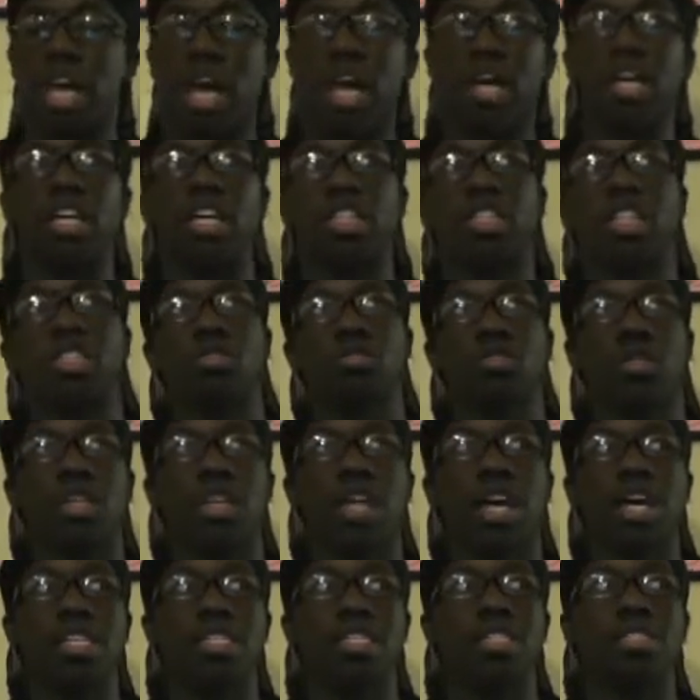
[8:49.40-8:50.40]
kind of like she
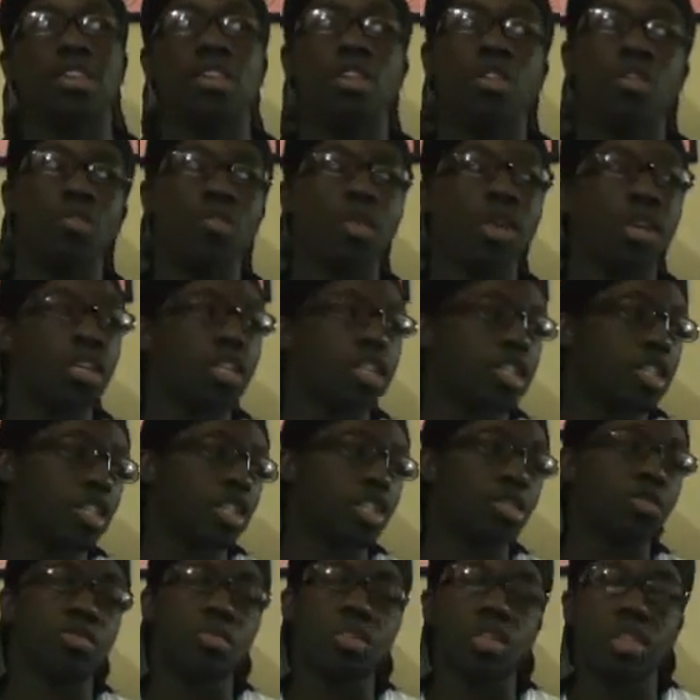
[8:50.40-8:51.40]
realizes, oh, we can
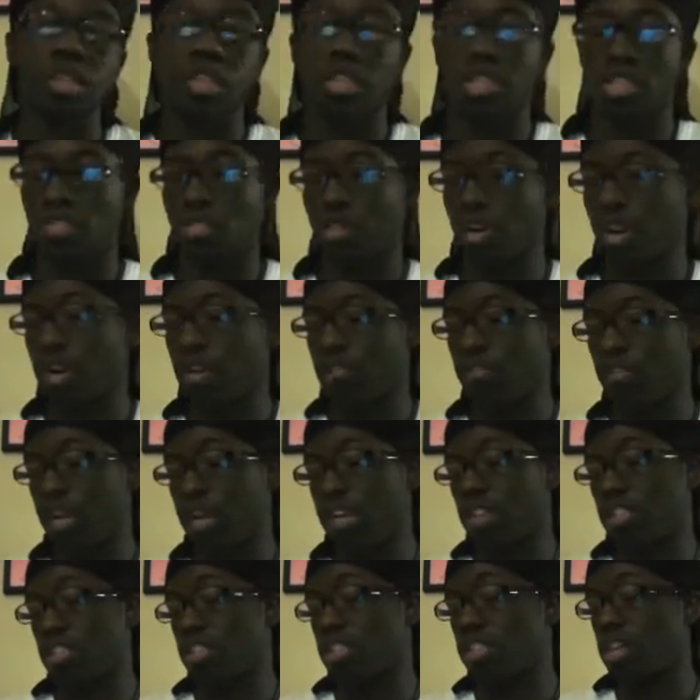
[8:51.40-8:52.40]
just use Cookie to our
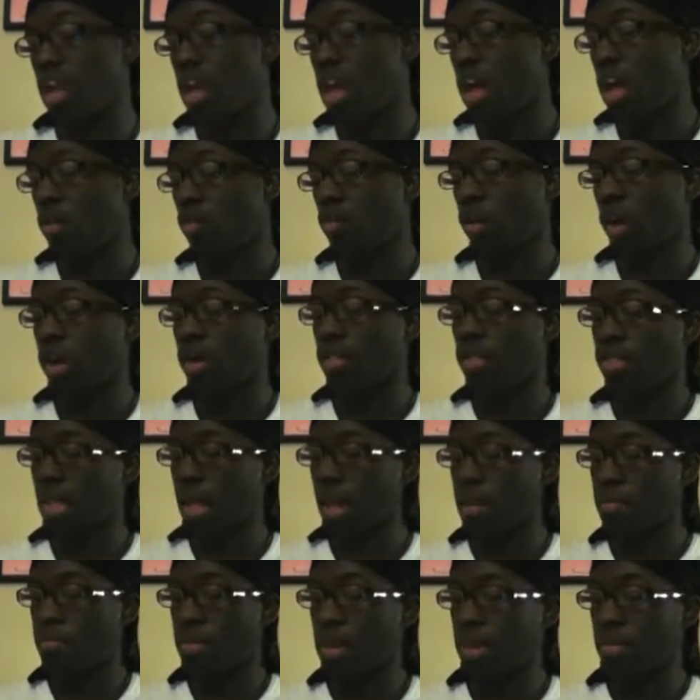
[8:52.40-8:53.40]
advantage. While
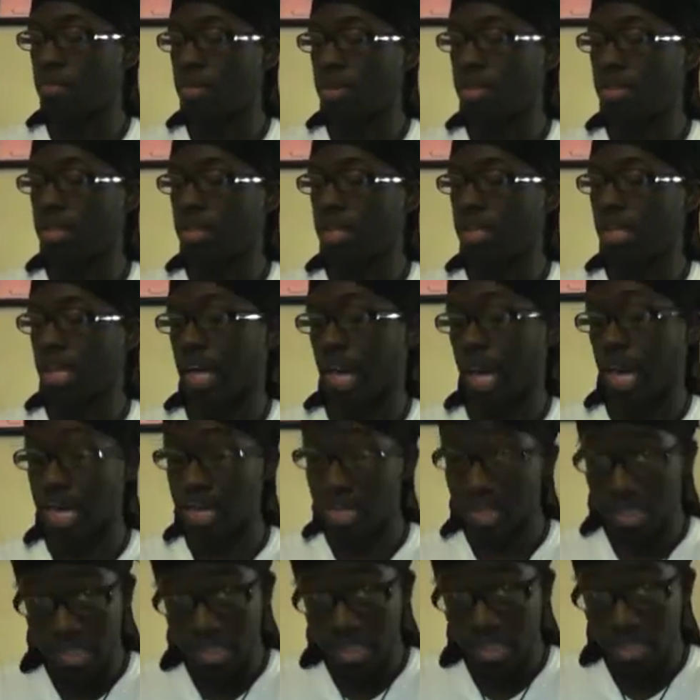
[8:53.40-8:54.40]
that may be the
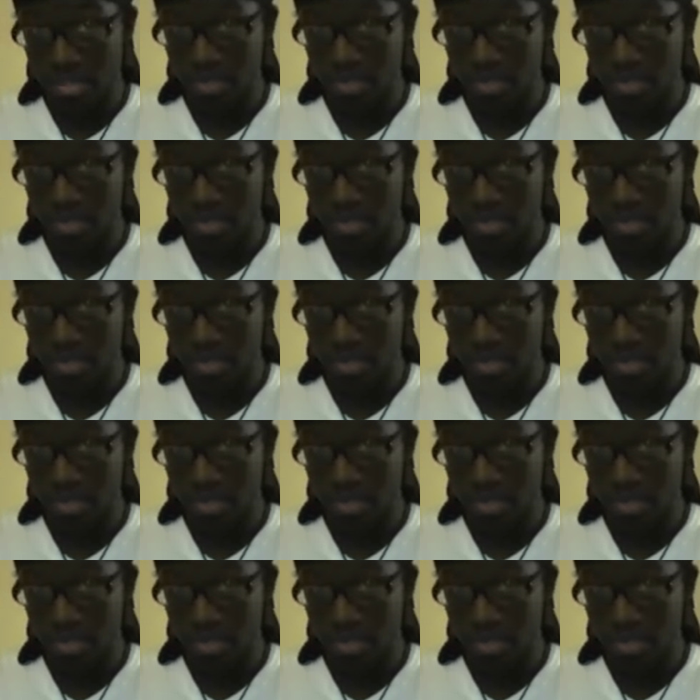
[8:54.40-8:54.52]
case,